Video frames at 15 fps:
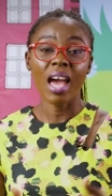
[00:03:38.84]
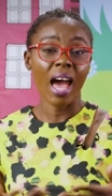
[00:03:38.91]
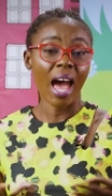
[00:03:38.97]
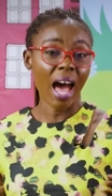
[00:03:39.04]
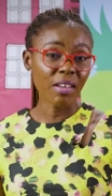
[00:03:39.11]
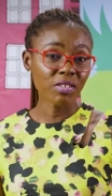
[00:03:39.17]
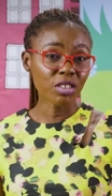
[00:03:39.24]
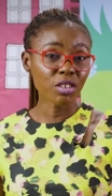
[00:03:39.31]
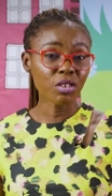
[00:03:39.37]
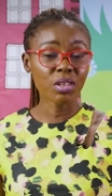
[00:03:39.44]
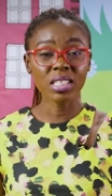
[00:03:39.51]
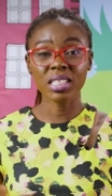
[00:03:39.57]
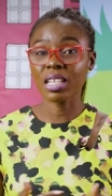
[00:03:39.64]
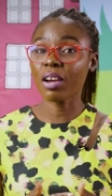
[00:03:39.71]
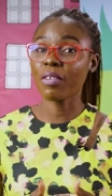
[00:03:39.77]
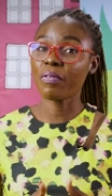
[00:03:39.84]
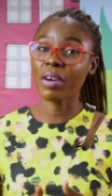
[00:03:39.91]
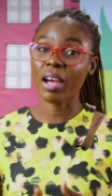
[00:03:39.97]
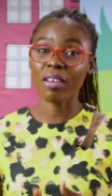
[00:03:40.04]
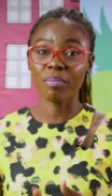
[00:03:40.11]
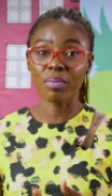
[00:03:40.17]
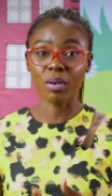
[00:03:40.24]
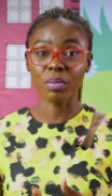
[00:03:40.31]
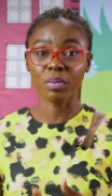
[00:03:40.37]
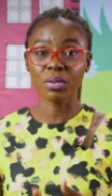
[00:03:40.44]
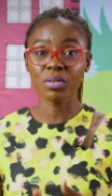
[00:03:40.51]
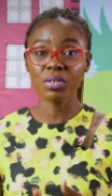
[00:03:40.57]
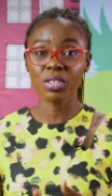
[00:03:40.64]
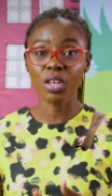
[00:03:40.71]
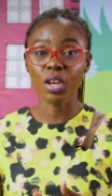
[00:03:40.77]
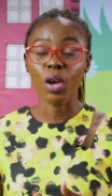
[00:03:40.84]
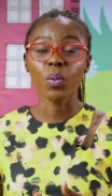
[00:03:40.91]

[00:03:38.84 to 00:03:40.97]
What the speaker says: After crossing out 5 bubbles,